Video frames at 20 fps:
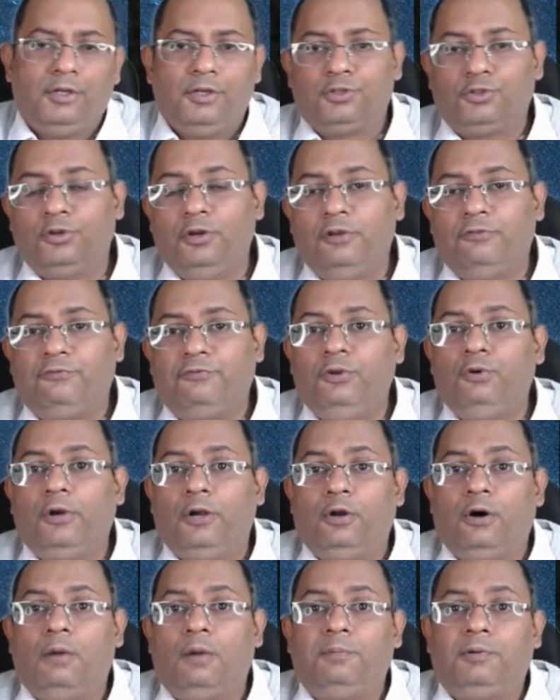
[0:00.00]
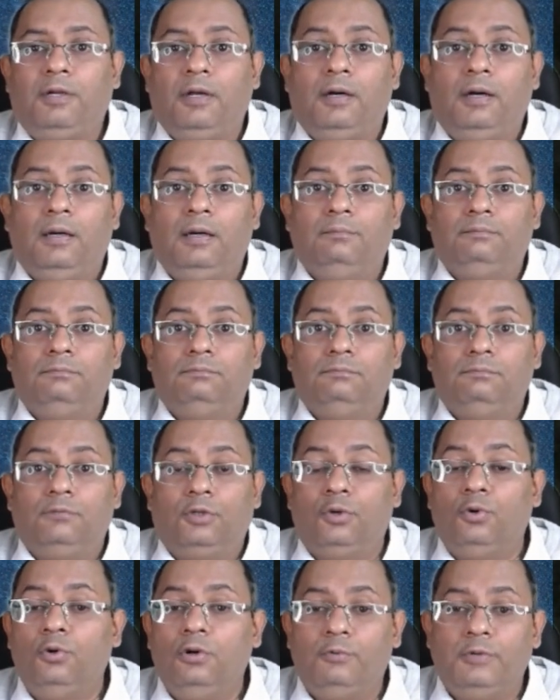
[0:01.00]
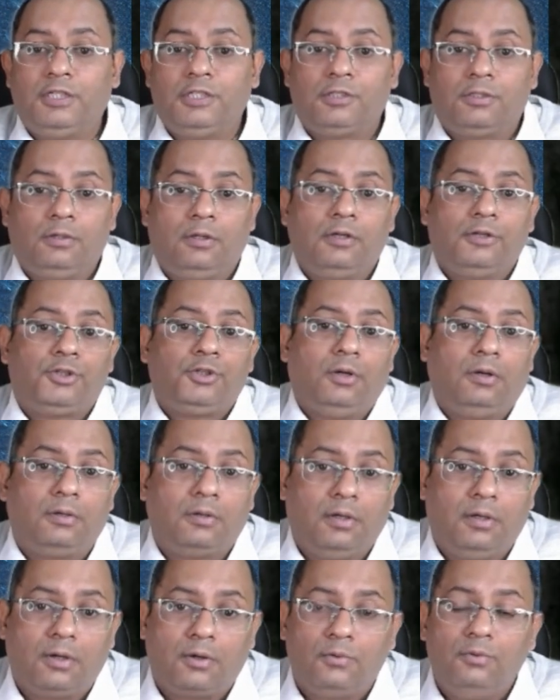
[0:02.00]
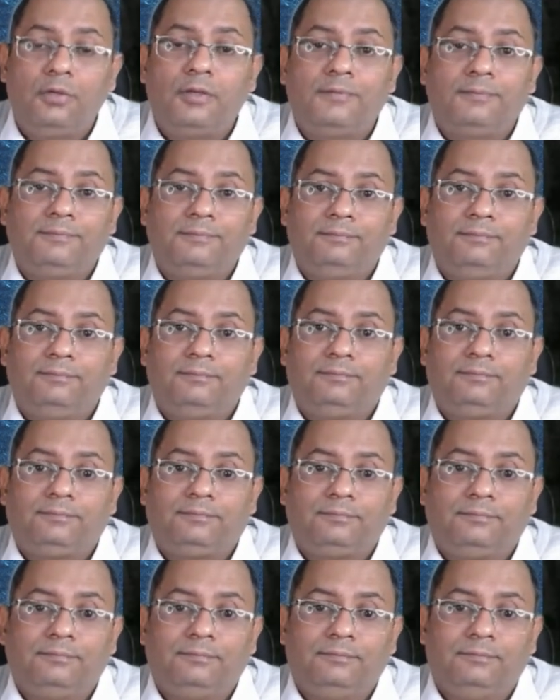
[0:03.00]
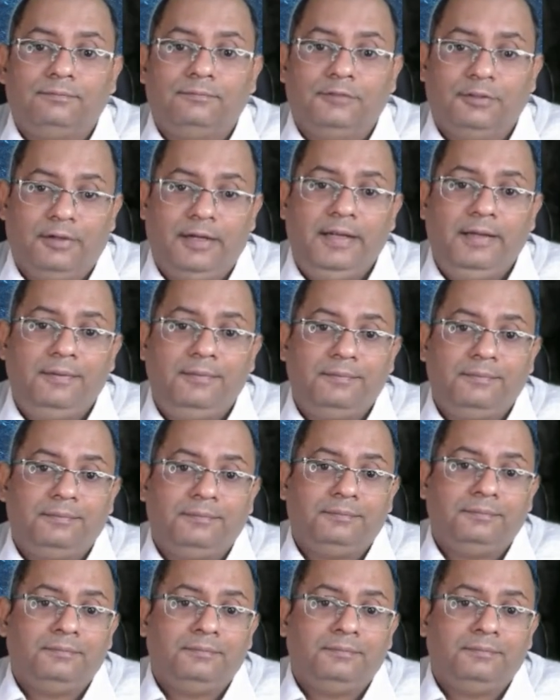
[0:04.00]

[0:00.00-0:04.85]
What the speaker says: so if you adopt a route which is not a shortcut route, right?